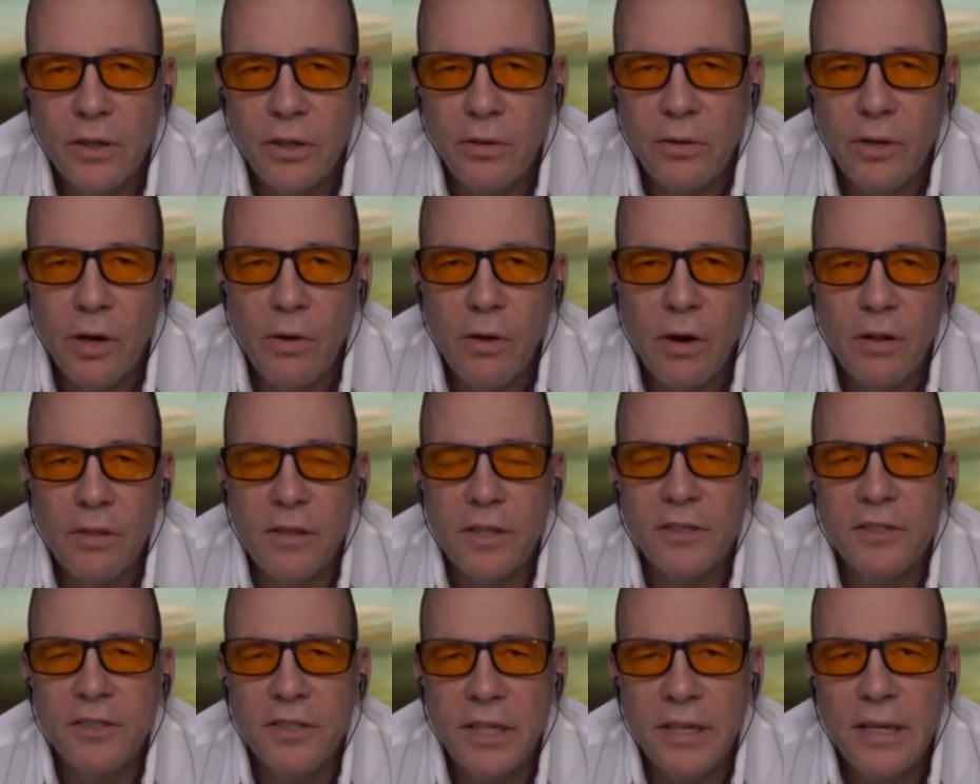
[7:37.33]
you know all
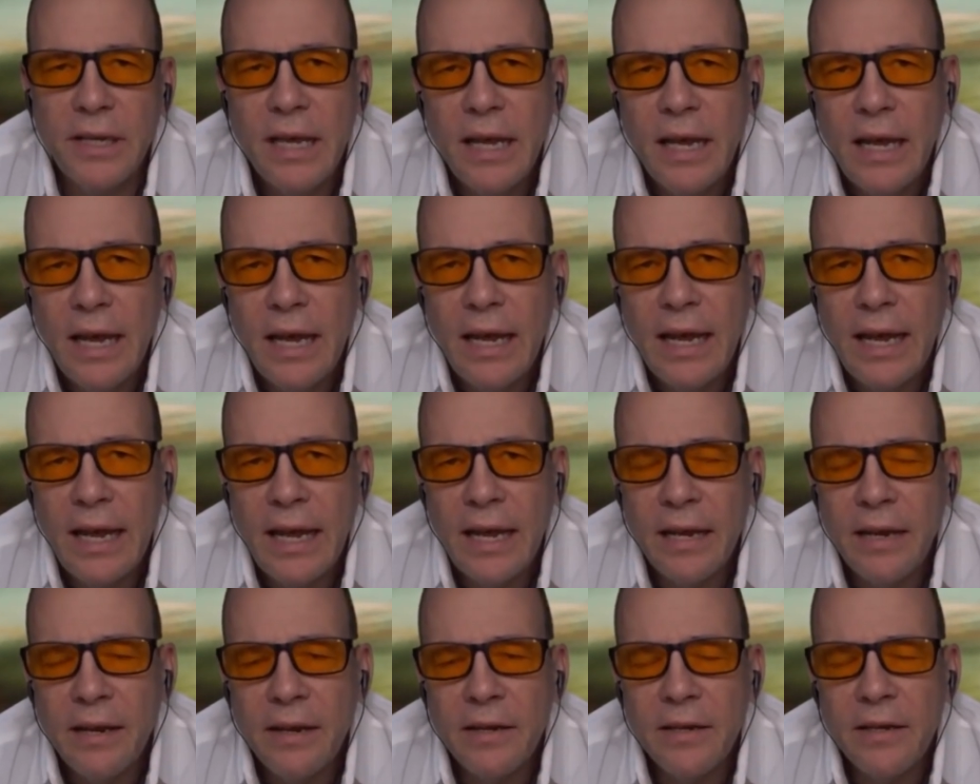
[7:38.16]
this, and
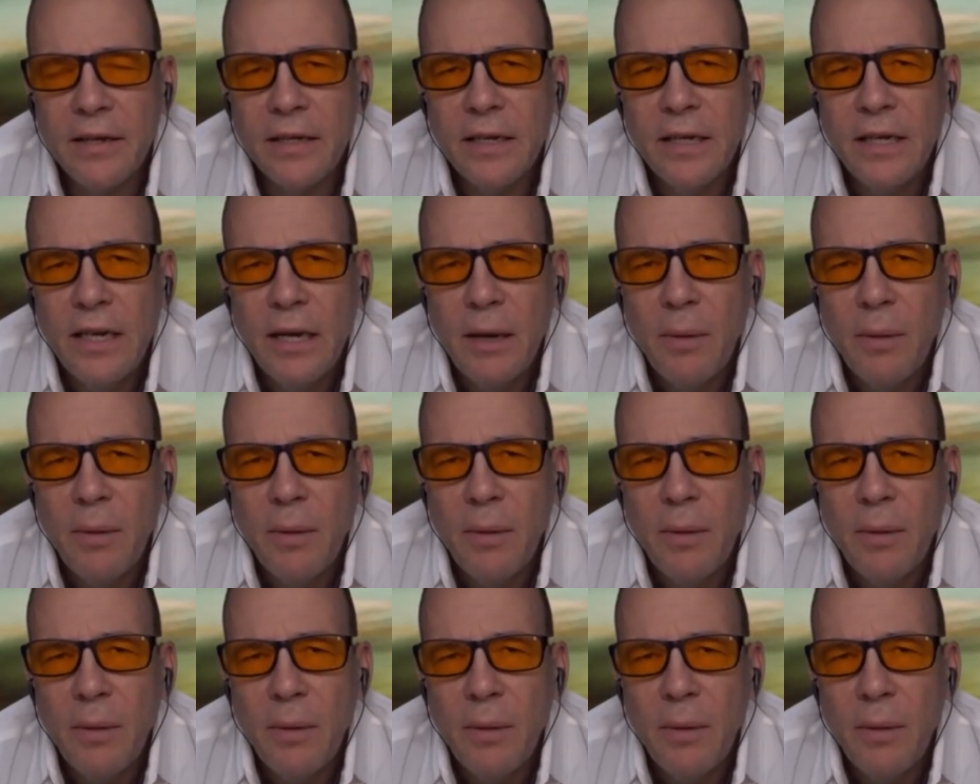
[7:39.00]
and uh,